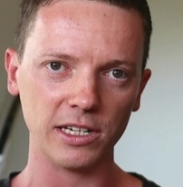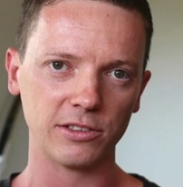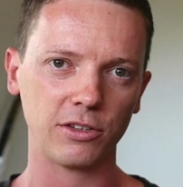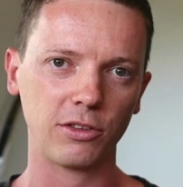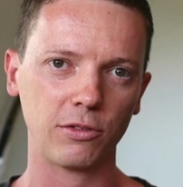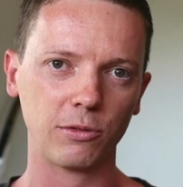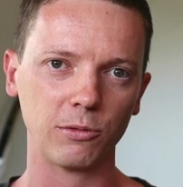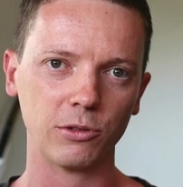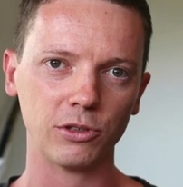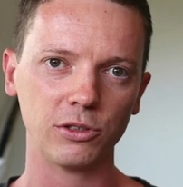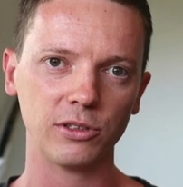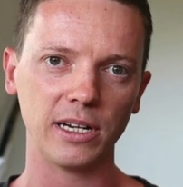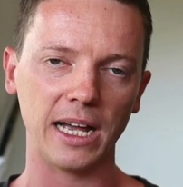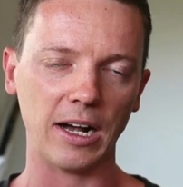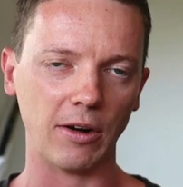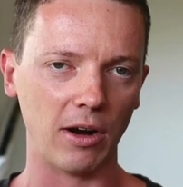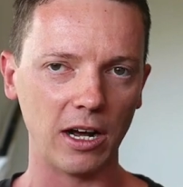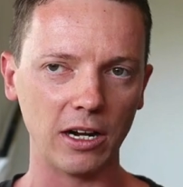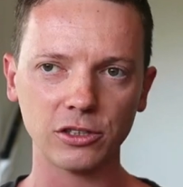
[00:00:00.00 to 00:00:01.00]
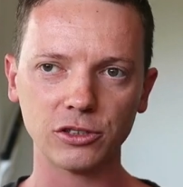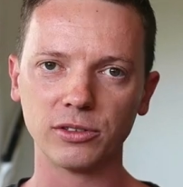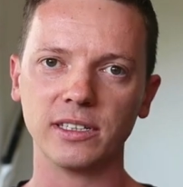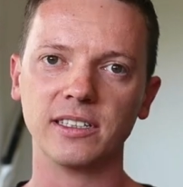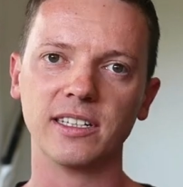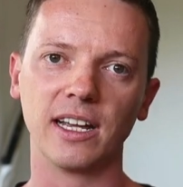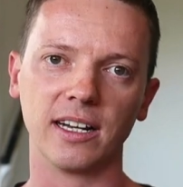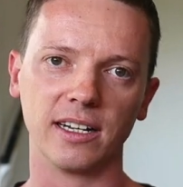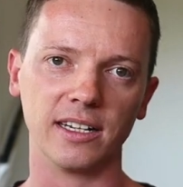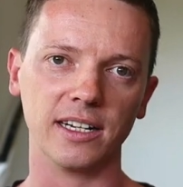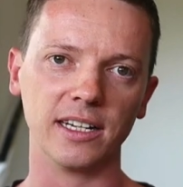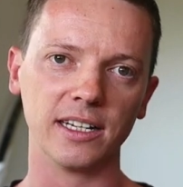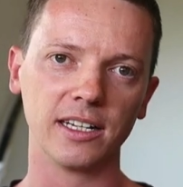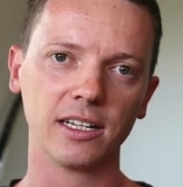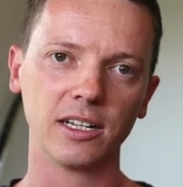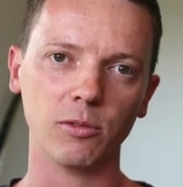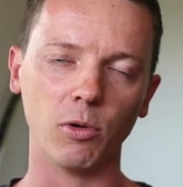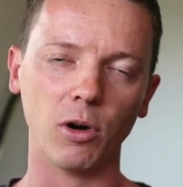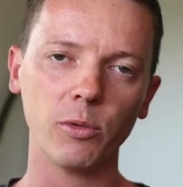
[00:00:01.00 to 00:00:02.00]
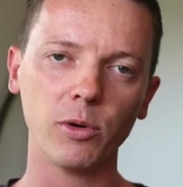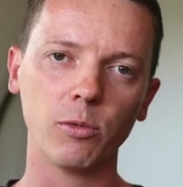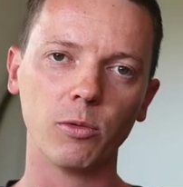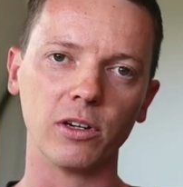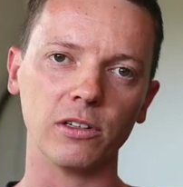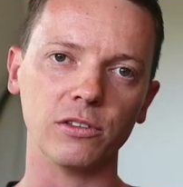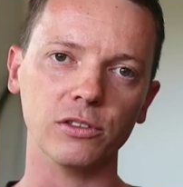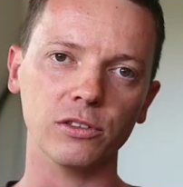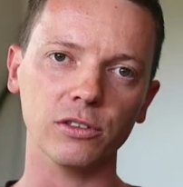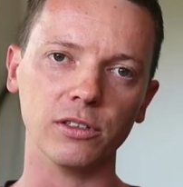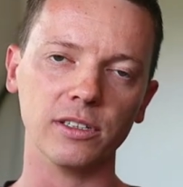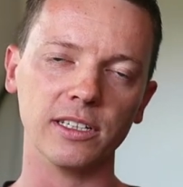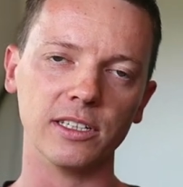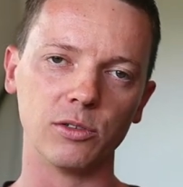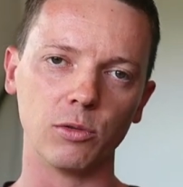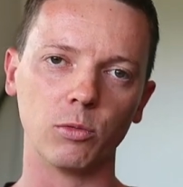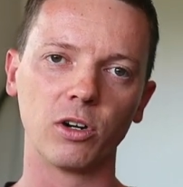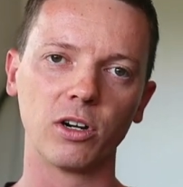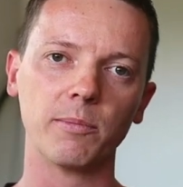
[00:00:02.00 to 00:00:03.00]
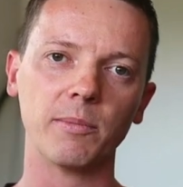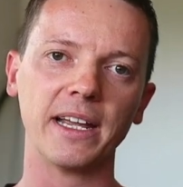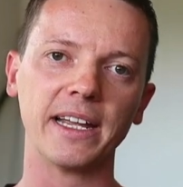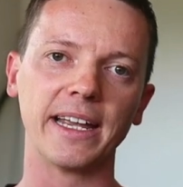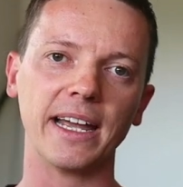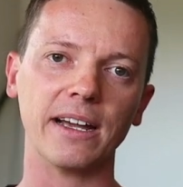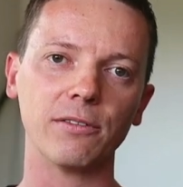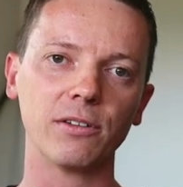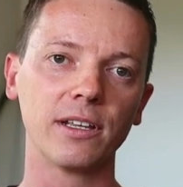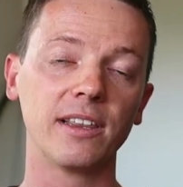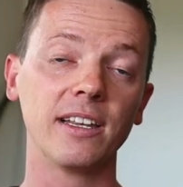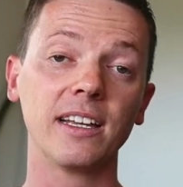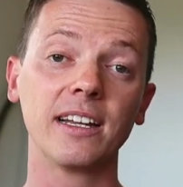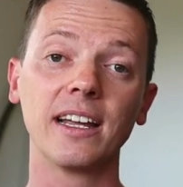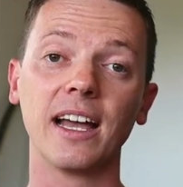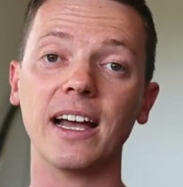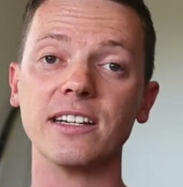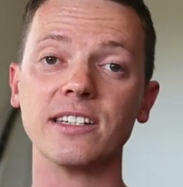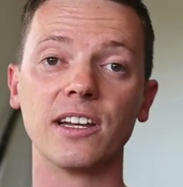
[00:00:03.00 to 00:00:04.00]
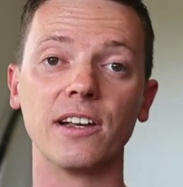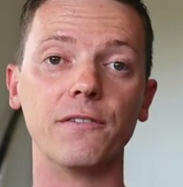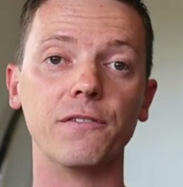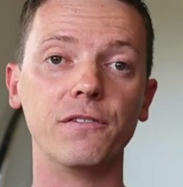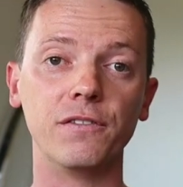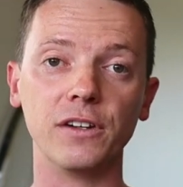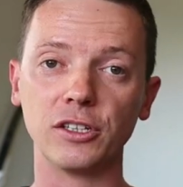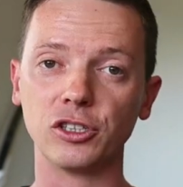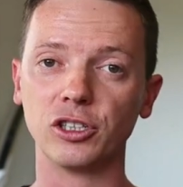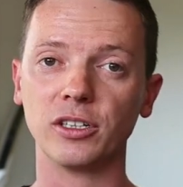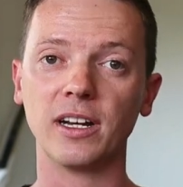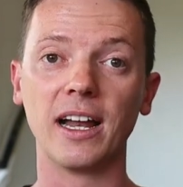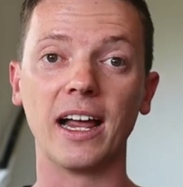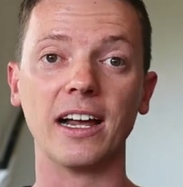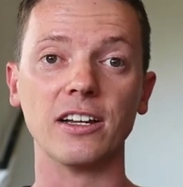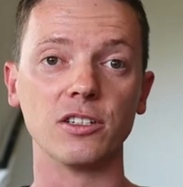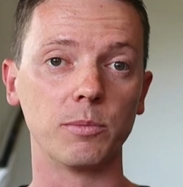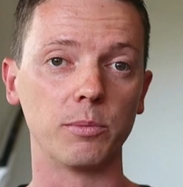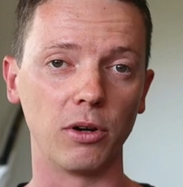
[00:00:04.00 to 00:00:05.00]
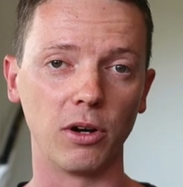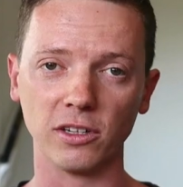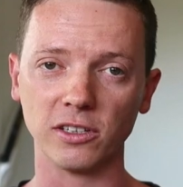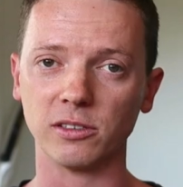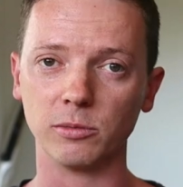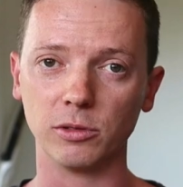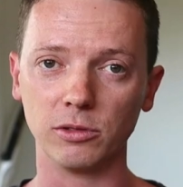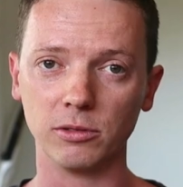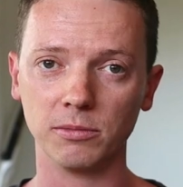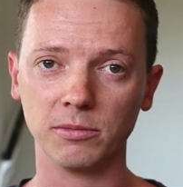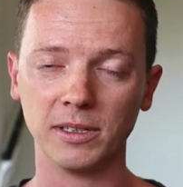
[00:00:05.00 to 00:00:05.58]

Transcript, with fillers: through our archery technique, what we want to do is we want to make everything as efficient as possible.